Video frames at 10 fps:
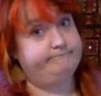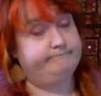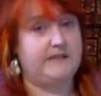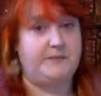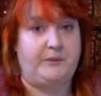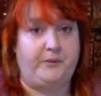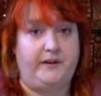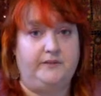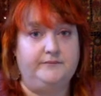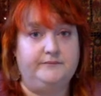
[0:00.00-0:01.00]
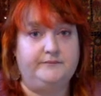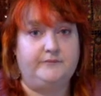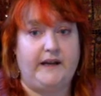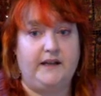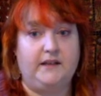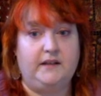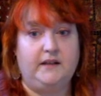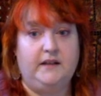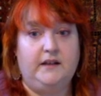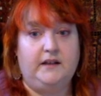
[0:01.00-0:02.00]
Let's be real, right?
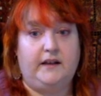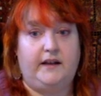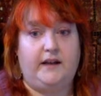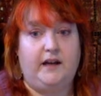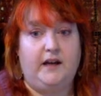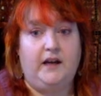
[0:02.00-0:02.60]
Like,